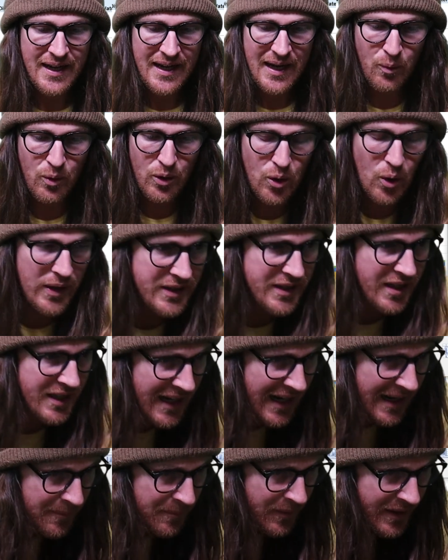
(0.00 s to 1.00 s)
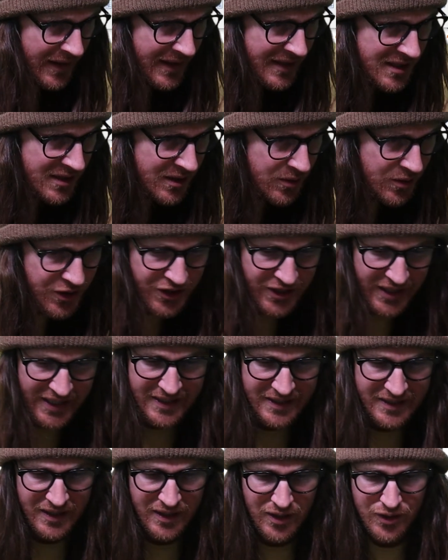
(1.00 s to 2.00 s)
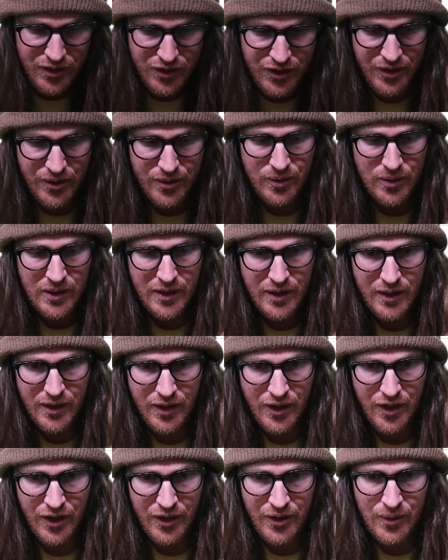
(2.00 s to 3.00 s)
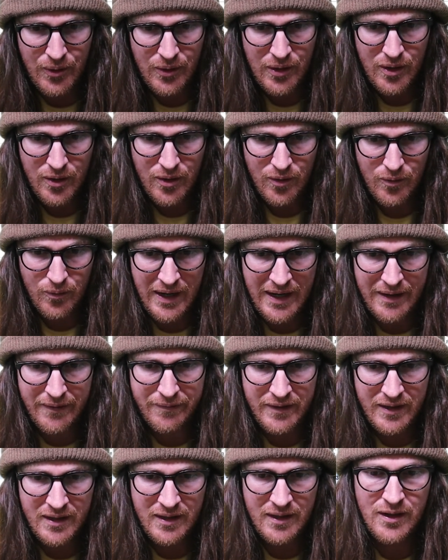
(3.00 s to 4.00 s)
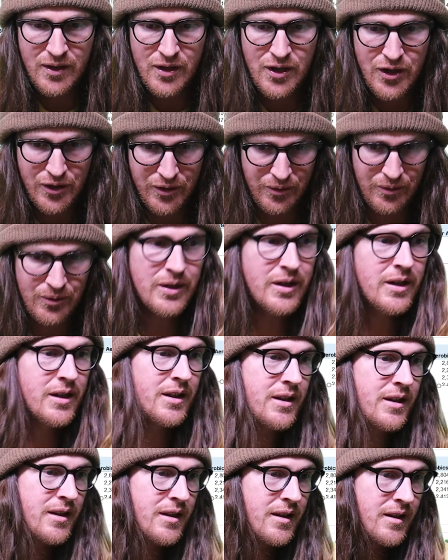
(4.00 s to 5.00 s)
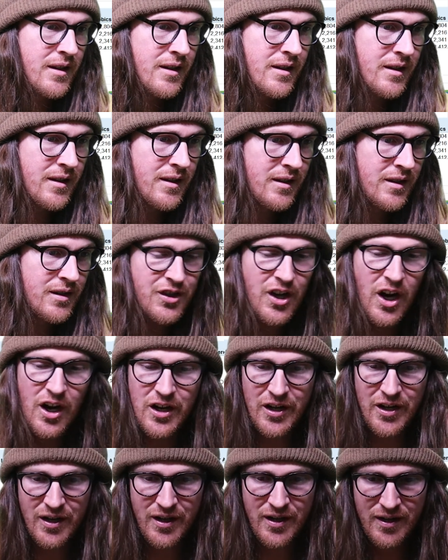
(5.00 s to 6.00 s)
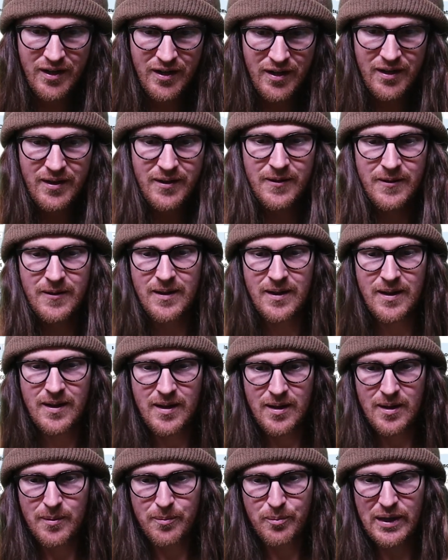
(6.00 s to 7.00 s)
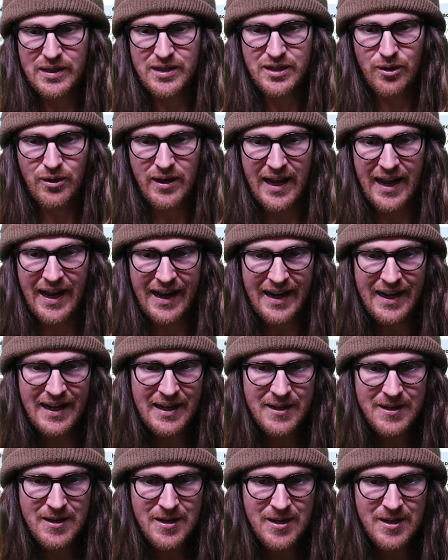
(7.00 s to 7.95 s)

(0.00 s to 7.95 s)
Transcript: and we're going to name this new sheet 2Q Revenue Chart. Press OK,